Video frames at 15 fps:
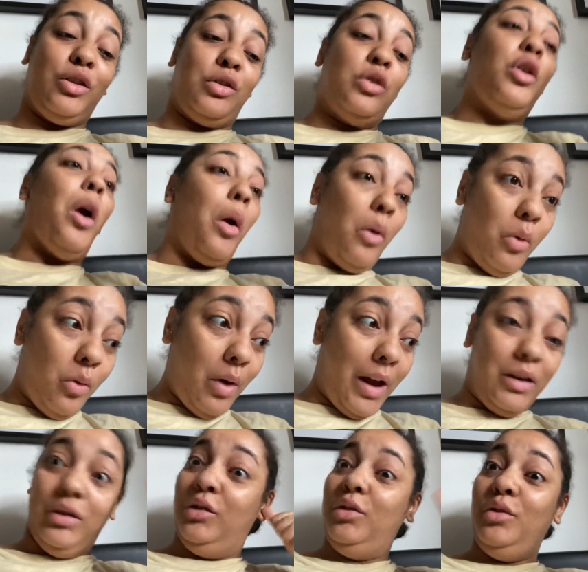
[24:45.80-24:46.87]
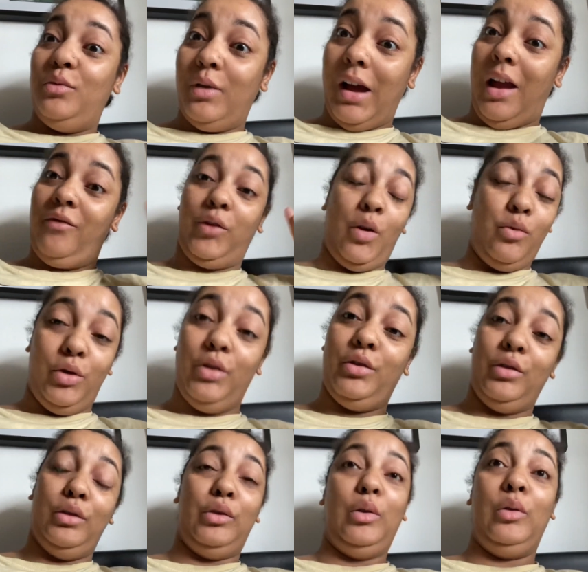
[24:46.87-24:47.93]
go and do what I've told you
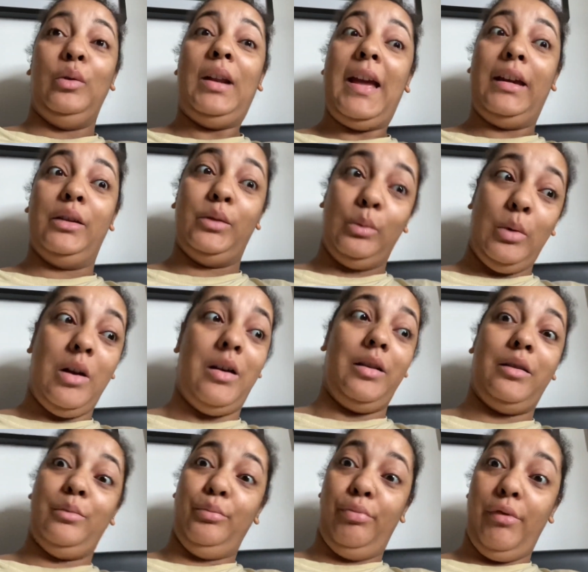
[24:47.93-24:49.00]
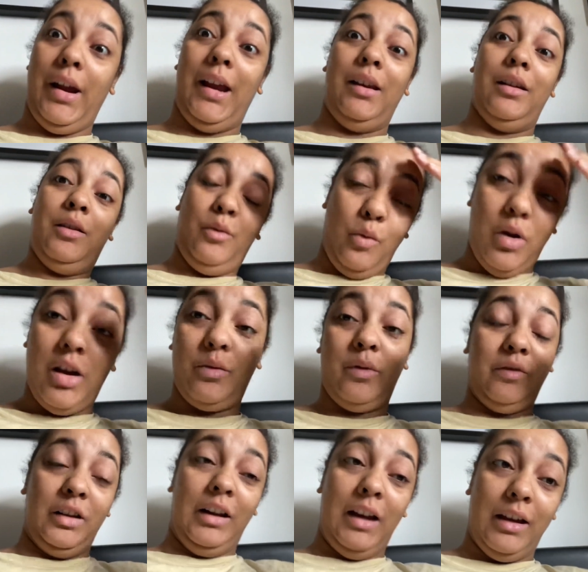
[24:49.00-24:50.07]
to do. Legs work, brain work with
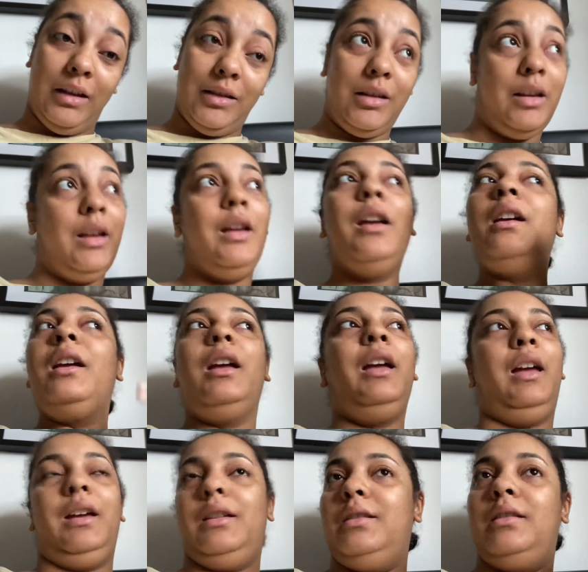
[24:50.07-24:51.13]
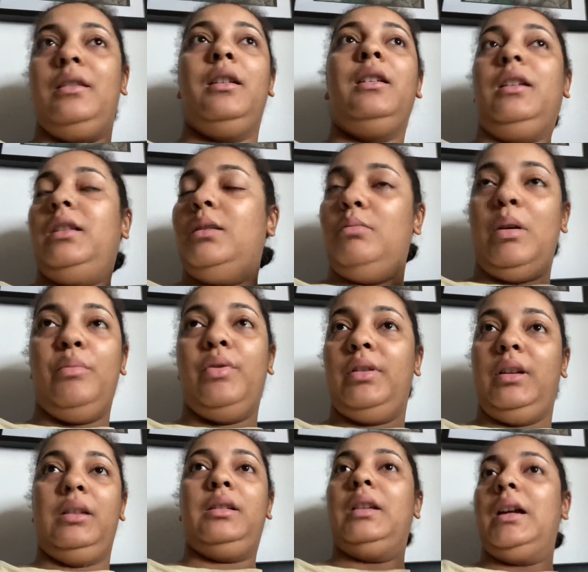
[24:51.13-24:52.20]
the legs. And my
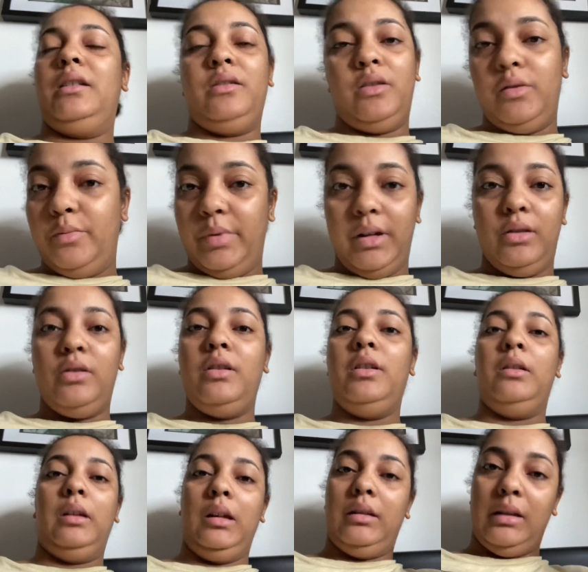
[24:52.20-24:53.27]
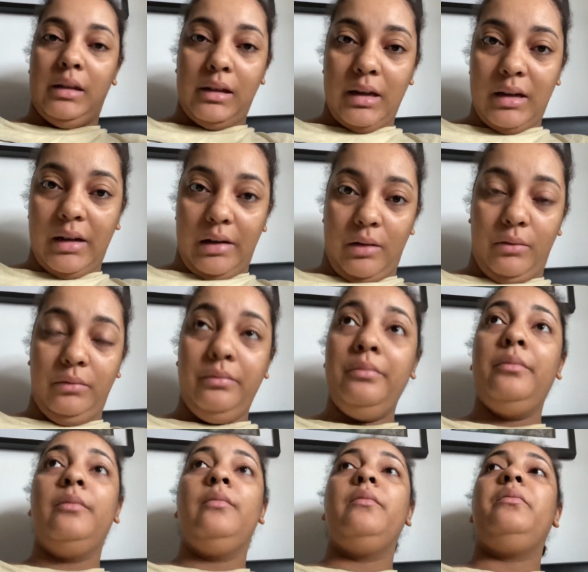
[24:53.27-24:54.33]
body is like, no, bitch, you need to sit down.
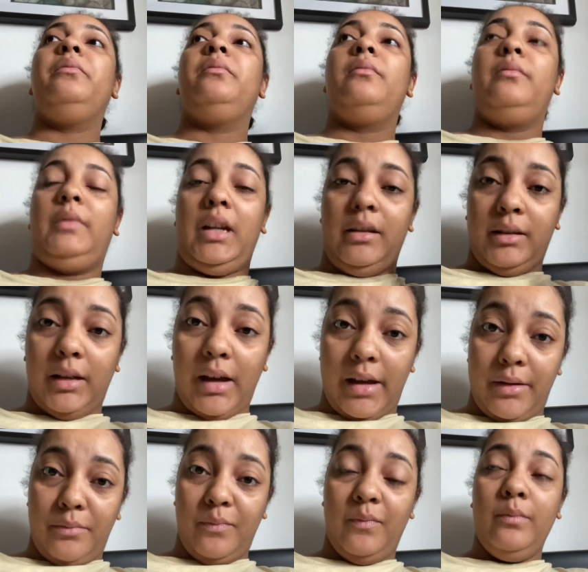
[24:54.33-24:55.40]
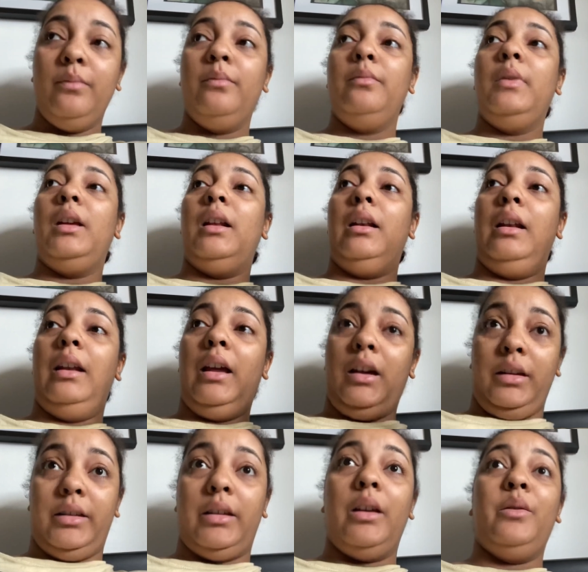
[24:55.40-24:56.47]
Take time, let
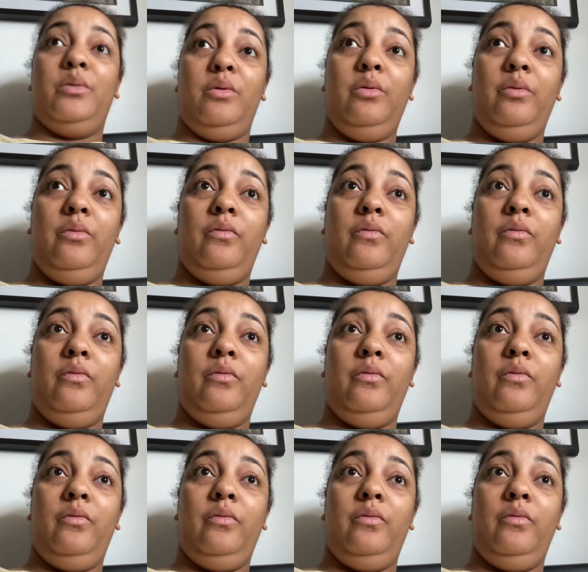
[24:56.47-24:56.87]
us heal,